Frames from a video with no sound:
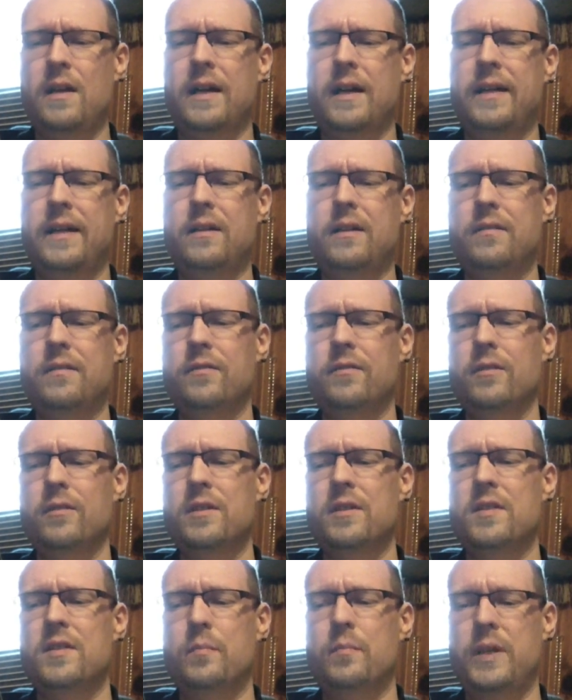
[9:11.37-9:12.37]
I offer
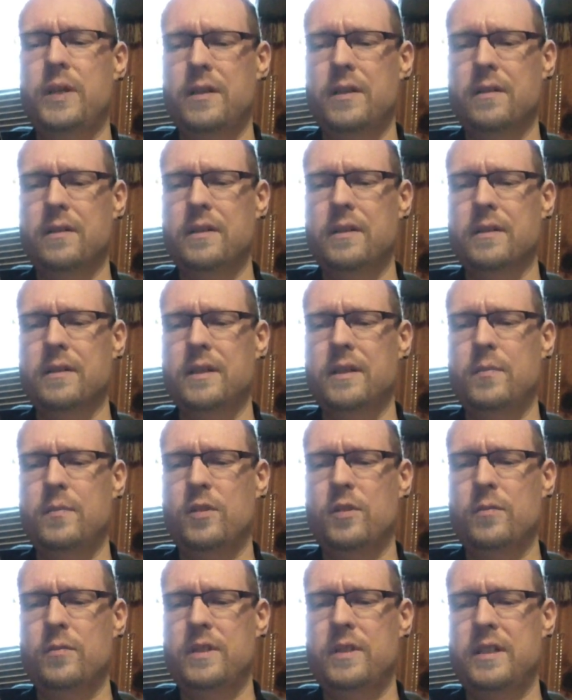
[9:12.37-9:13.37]
a superior
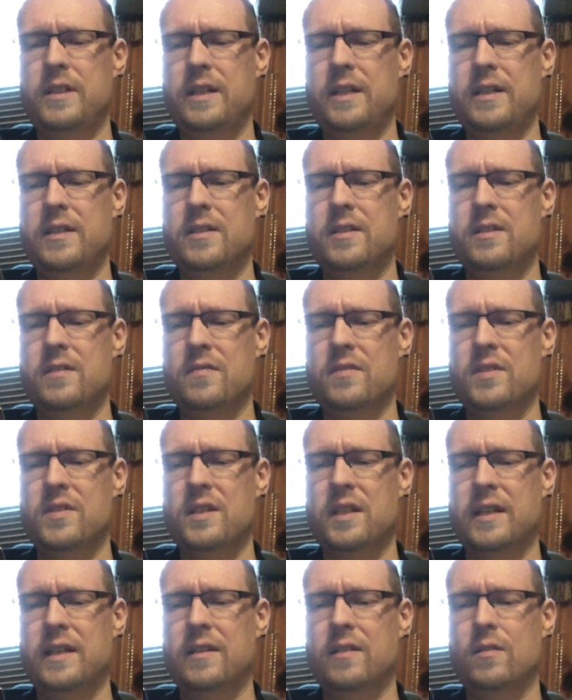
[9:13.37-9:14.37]
implementation of
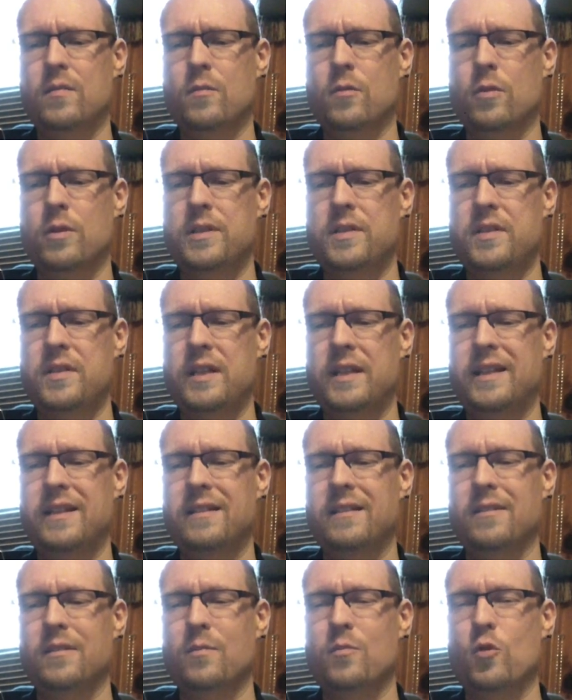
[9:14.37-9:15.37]

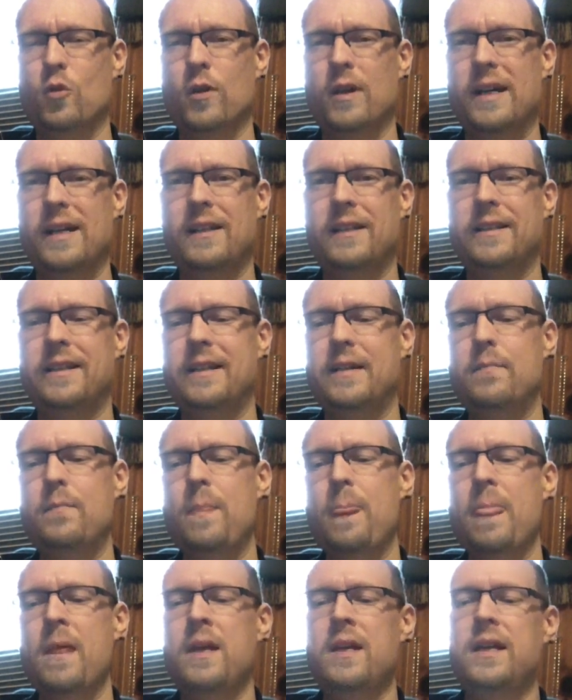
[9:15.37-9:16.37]
secular morality,
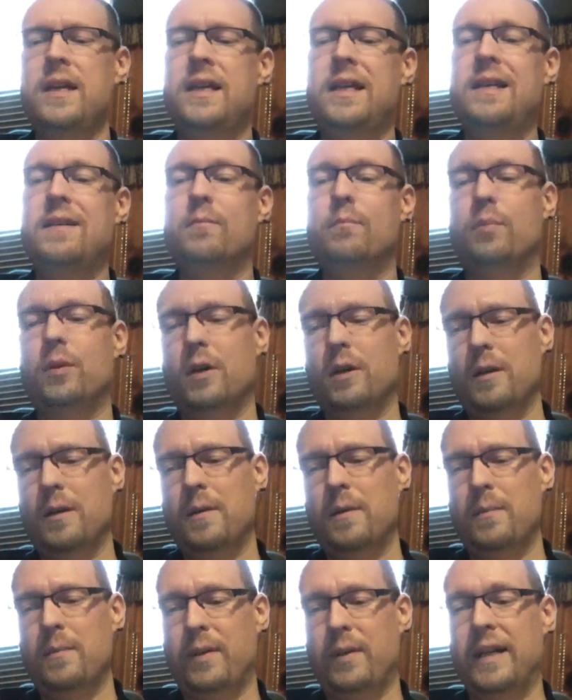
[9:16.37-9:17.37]
in
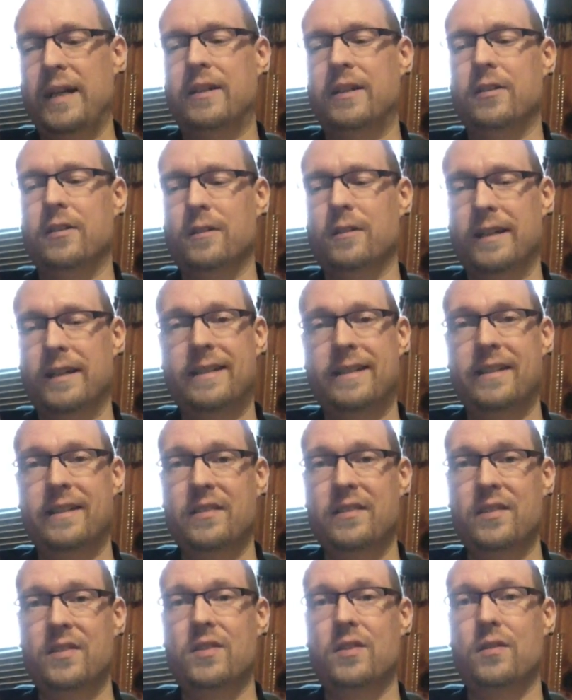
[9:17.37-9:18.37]
part by
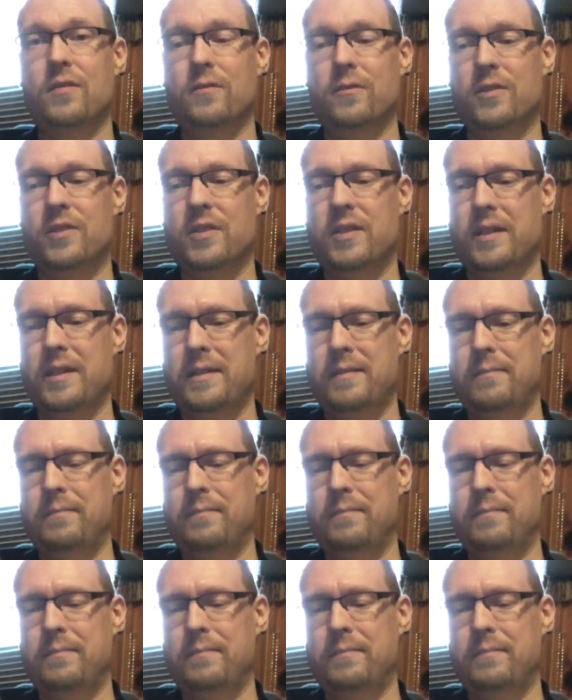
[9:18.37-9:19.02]
correcting this oversight.